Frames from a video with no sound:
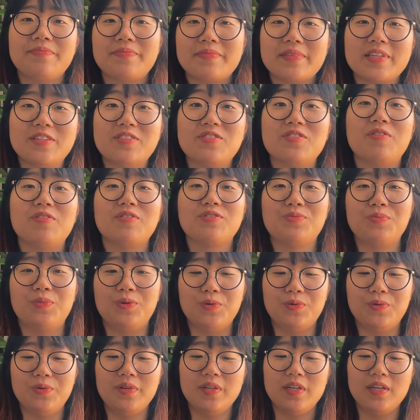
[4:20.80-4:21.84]
socks
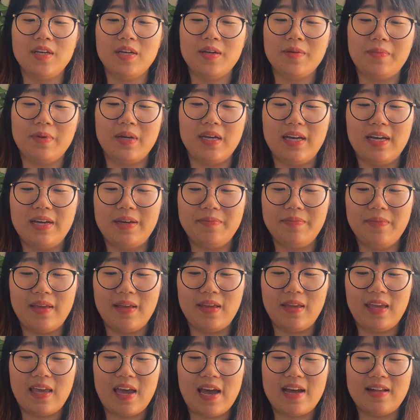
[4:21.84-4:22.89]
more. But
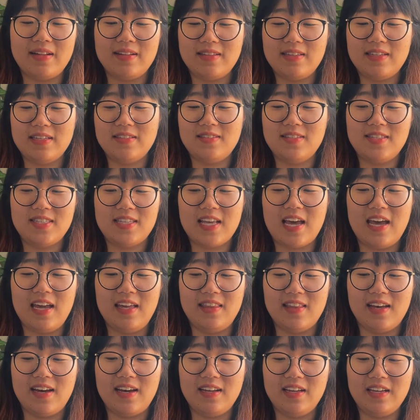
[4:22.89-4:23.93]
Kat did say
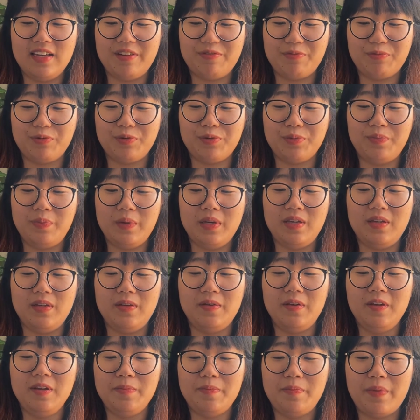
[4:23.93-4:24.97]
that it will
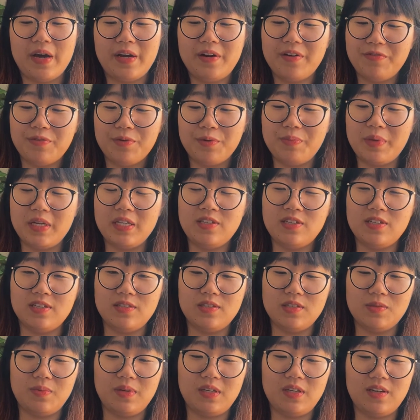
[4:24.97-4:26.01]
be better for
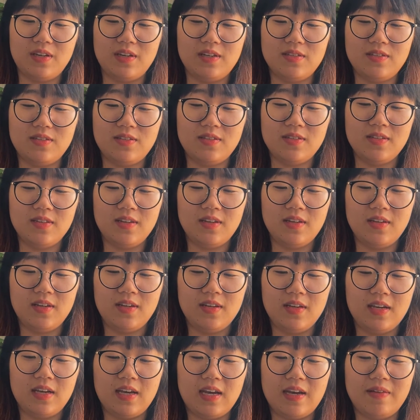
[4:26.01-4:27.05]
mittens because
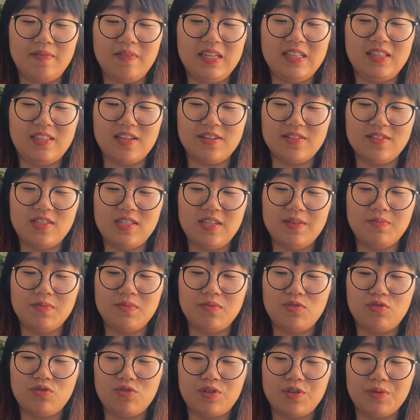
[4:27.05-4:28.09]
it does seem
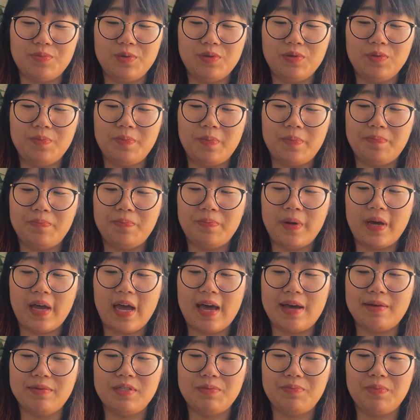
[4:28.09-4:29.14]
durable,
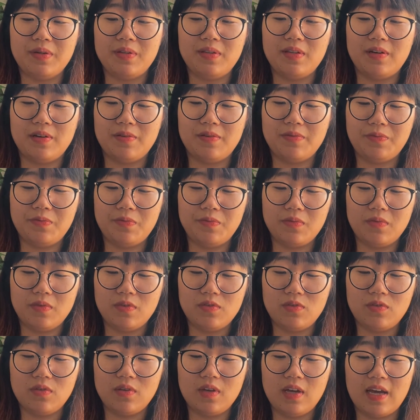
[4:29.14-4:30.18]
perhaps, but not
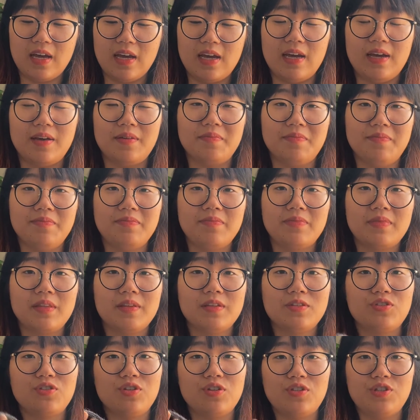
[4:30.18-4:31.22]

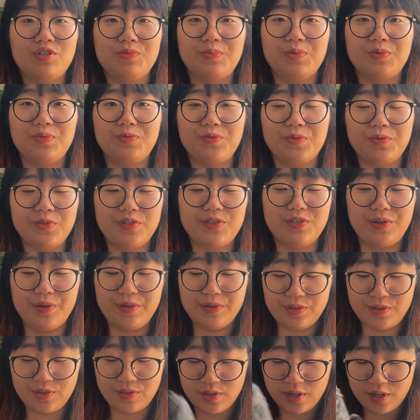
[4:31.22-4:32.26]
suitable for
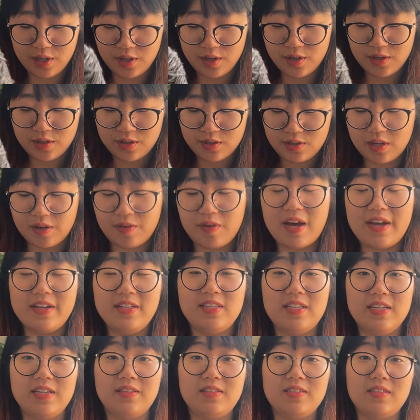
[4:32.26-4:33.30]
socks. So I
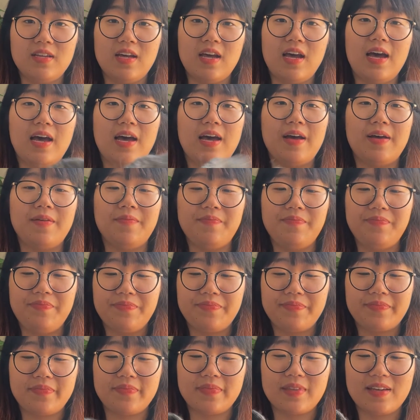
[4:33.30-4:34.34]
did
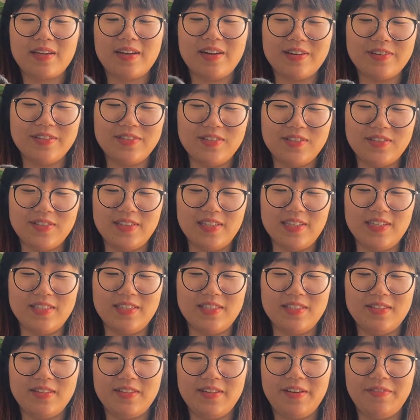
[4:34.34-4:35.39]
cast on these
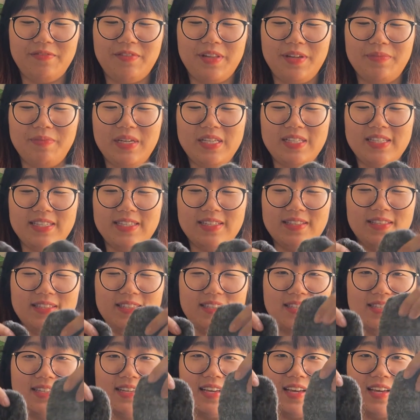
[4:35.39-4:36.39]
lovely mittens.